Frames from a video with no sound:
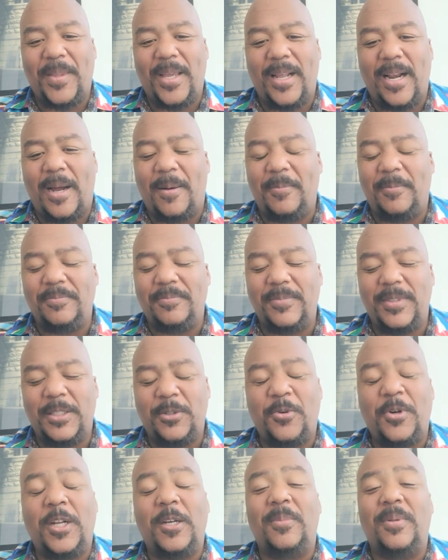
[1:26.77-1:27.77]
and I'm
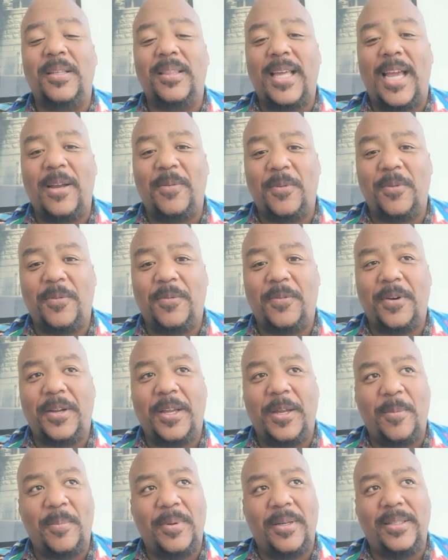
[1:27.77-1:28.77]
incredibly thankful for
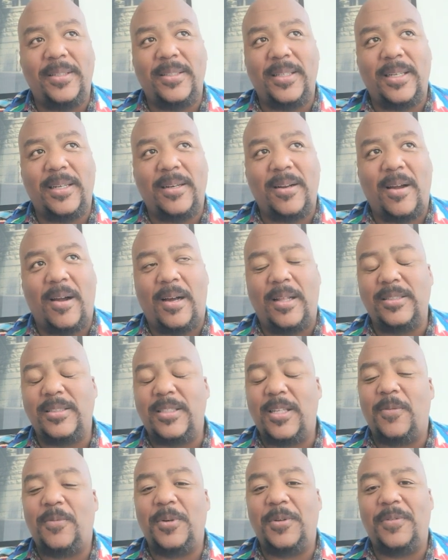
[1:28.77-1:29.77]
him and all the
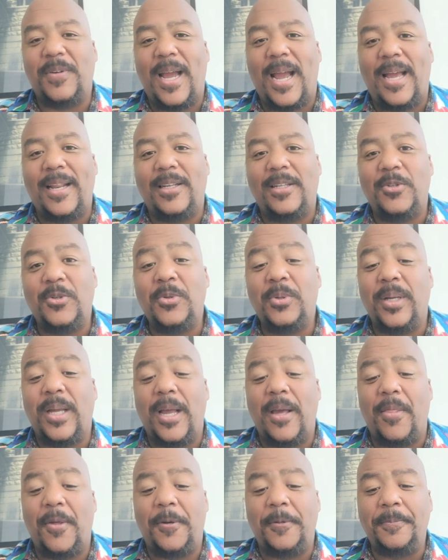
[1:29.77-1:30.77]
stuff we've gotten to do
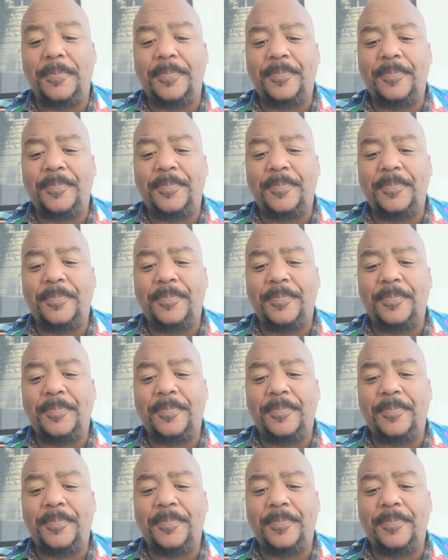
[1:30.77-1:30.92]
together.